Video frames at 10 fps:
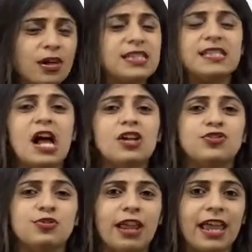or it's
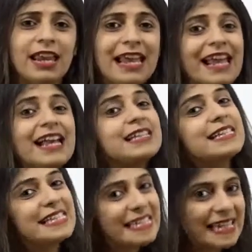not rain, it's
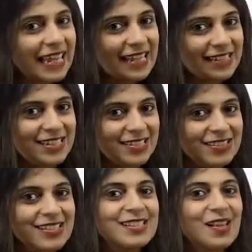sleet.
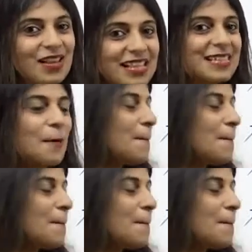So it's a